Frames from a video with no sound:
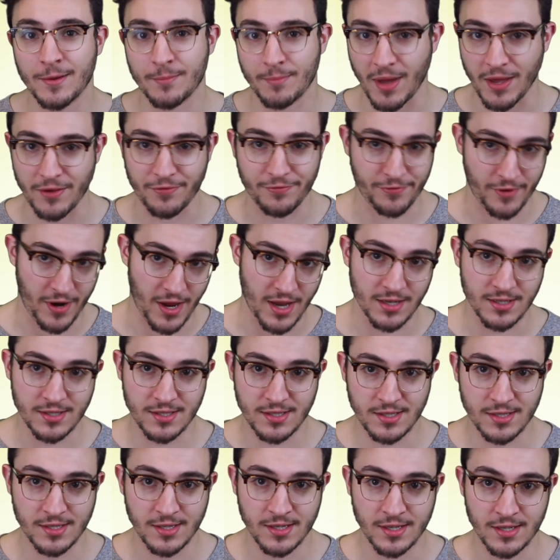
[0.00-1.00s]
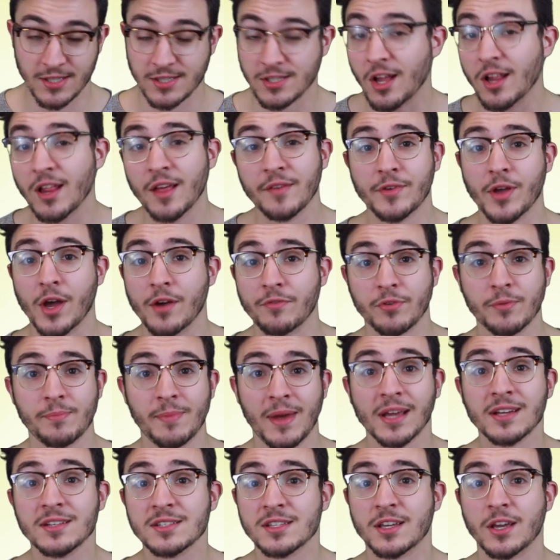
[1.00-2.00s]
my friends, is all I've got from
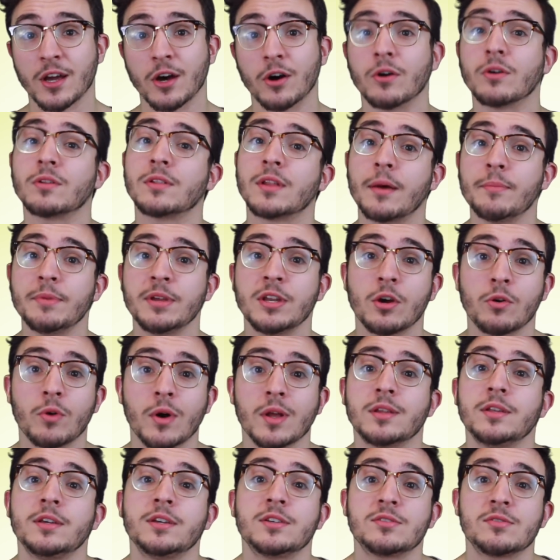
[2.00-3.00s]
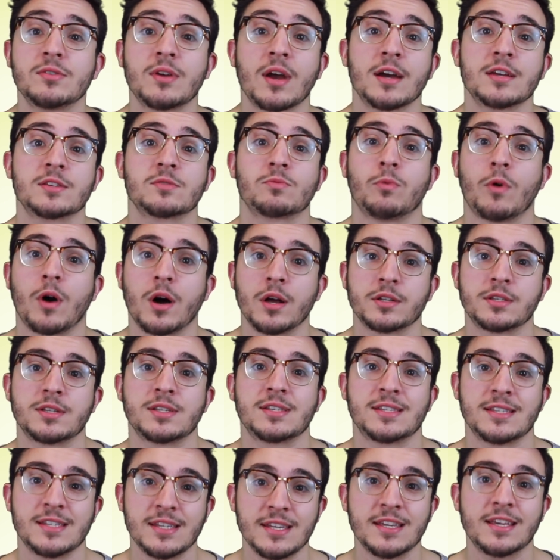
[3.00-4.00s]
Mexico. Let me know what leagues you guys want
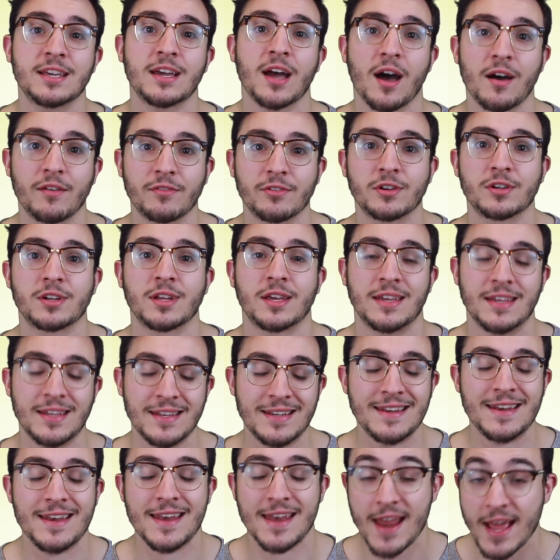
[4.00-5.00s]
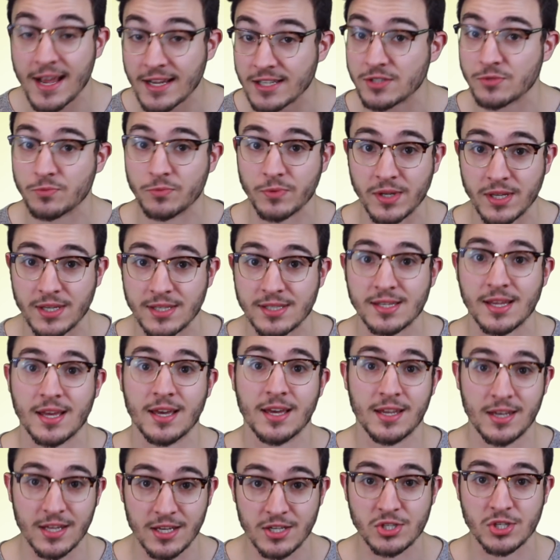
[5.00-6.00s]
to see covered in next week's
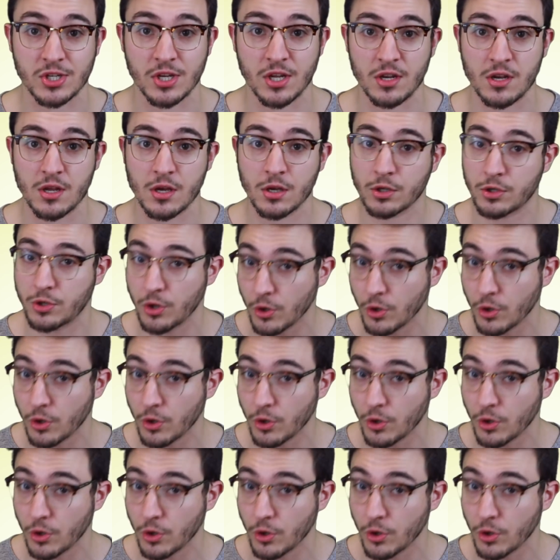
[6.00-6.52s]
edition.